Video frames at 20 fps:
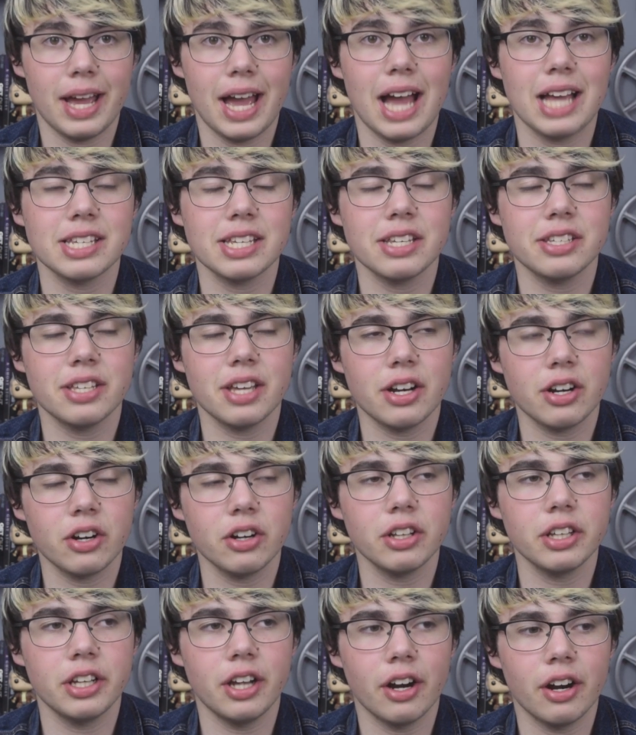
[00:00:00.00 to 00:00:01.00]
As I said
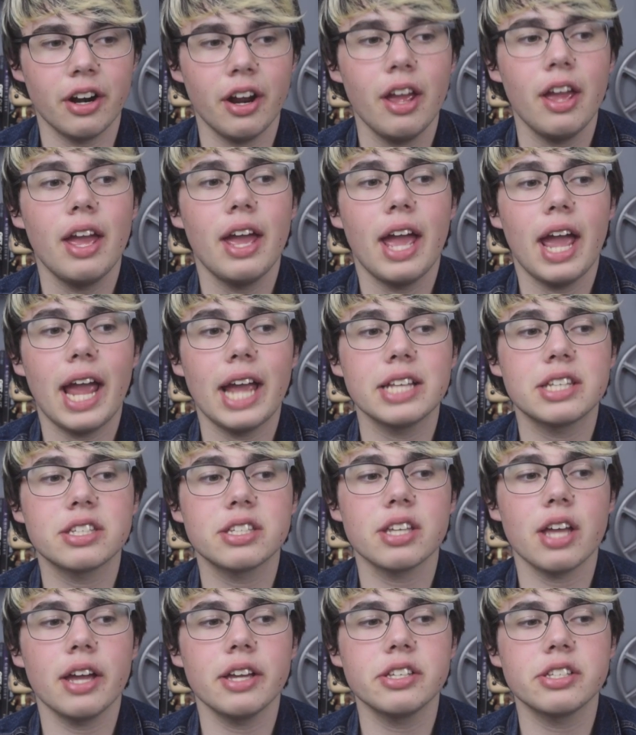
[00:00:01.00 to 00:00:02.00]
earlier,
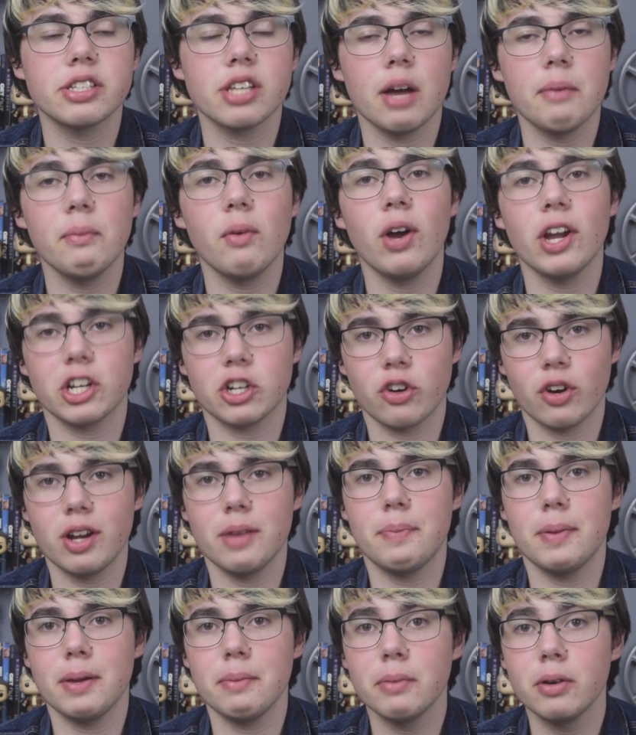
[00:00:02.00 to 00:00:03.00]
it's a somewhat
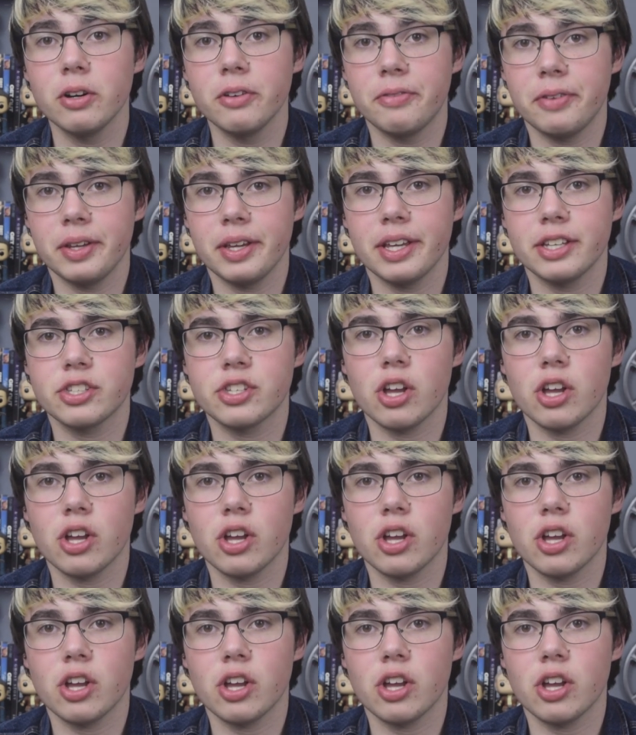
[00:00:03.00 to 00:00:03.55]
creepy movie.